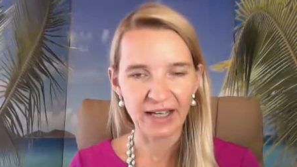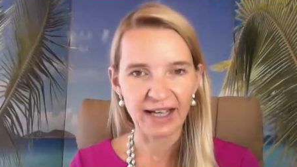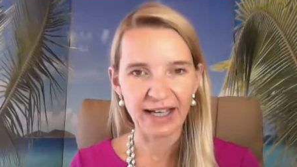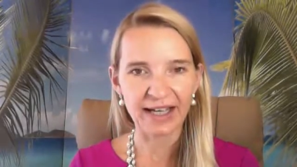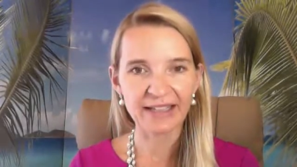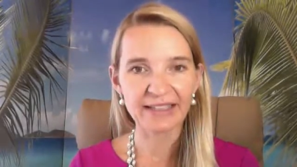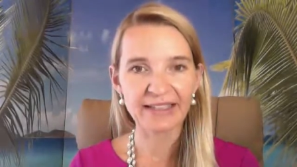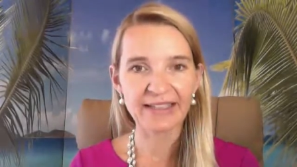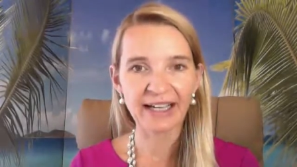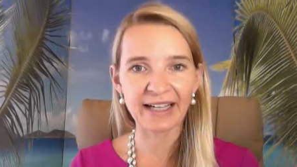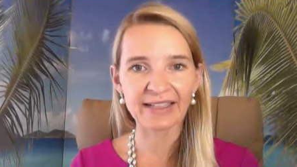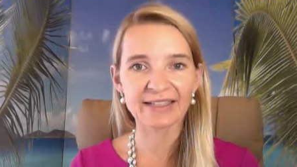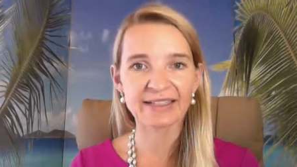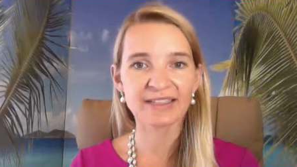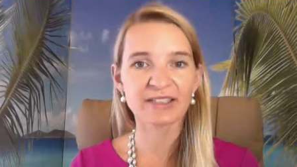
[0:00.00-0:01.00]
And again,
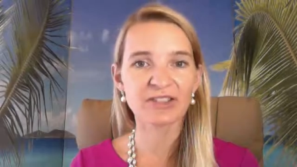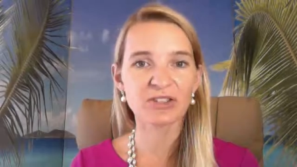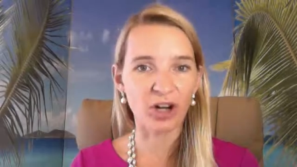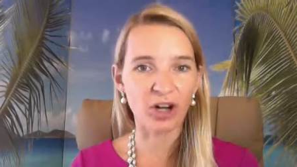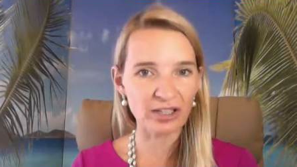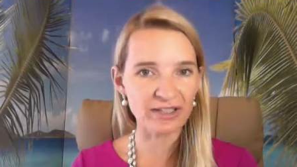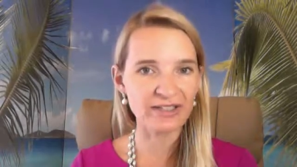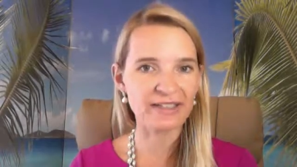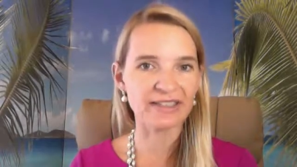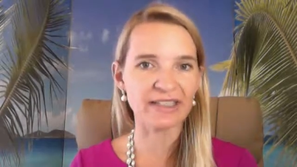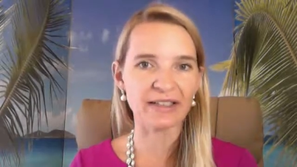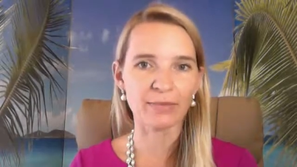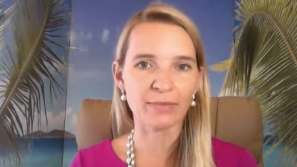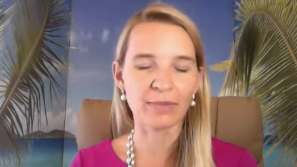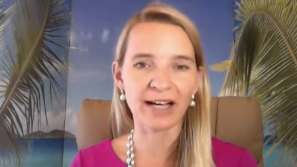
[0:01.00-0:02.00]
it's this
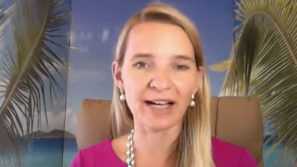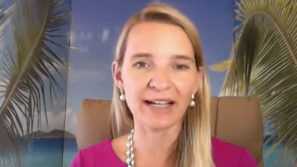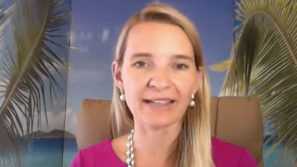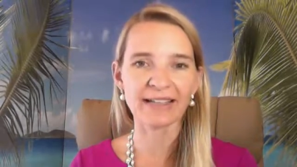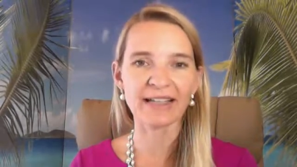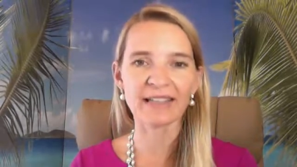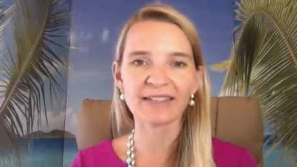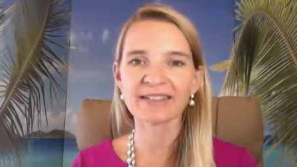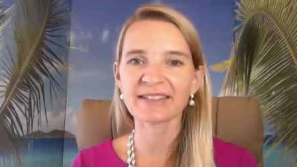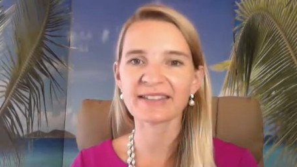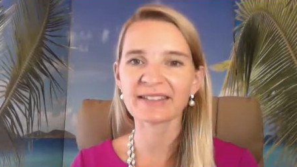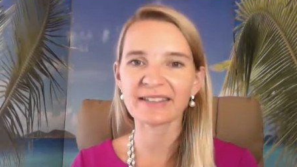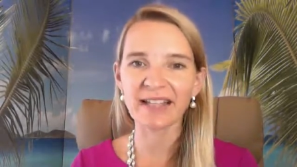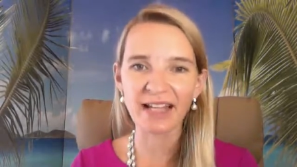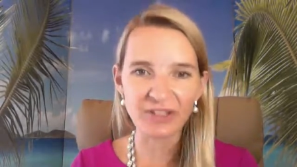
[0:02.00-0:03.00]
honesty, right? And
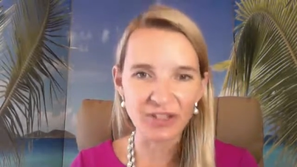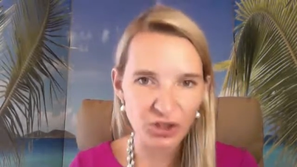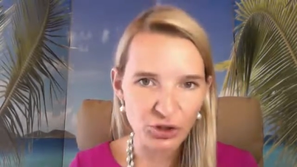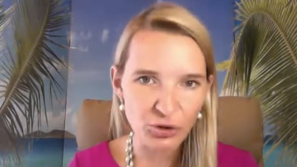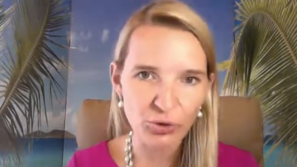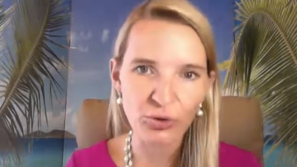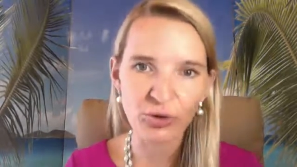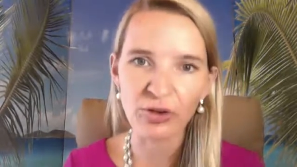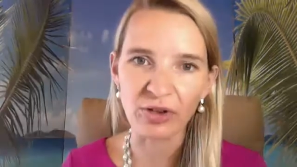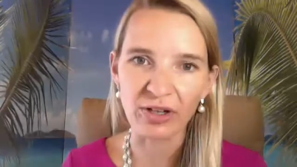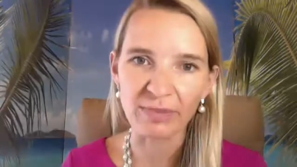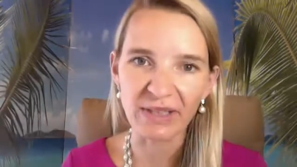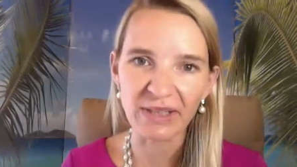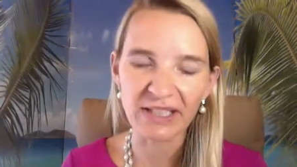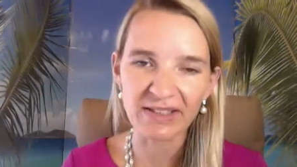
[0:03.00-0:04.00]
that's such a turn
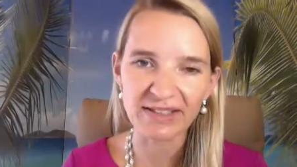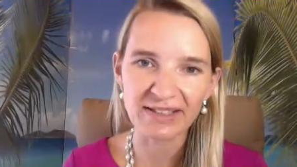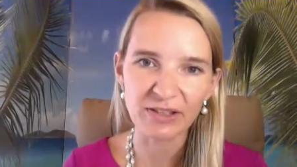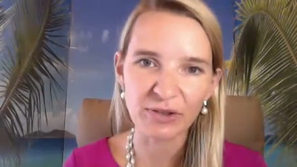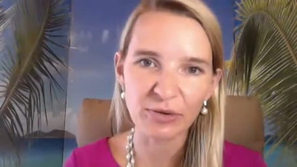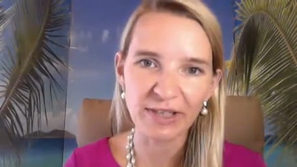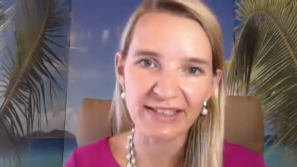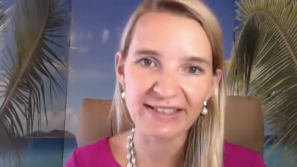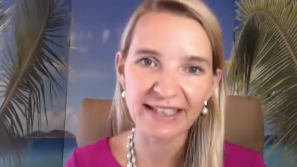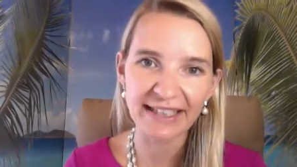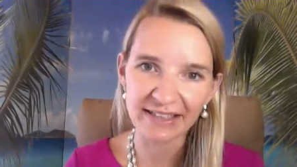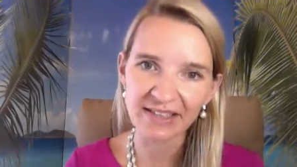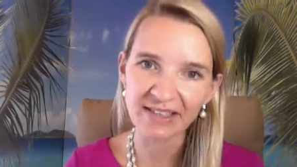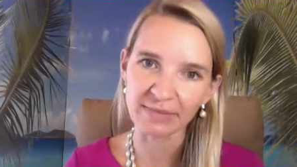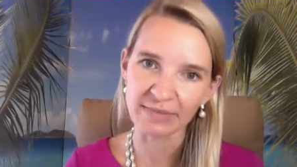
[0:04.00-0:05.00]
on because it creates
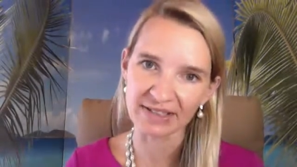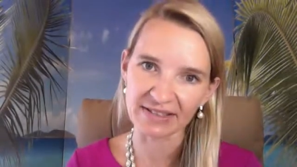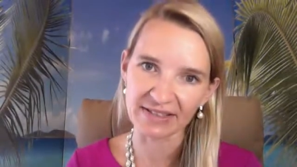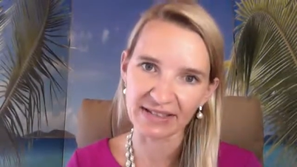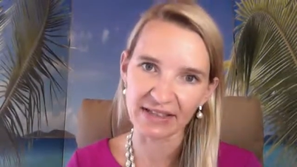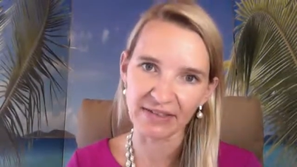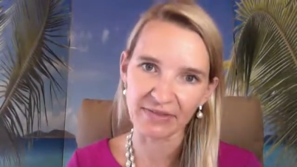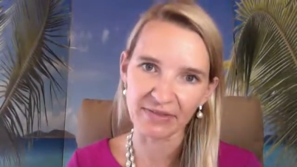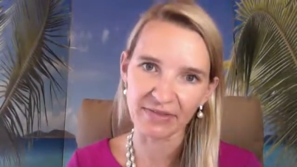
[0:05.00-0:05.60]
intimacy.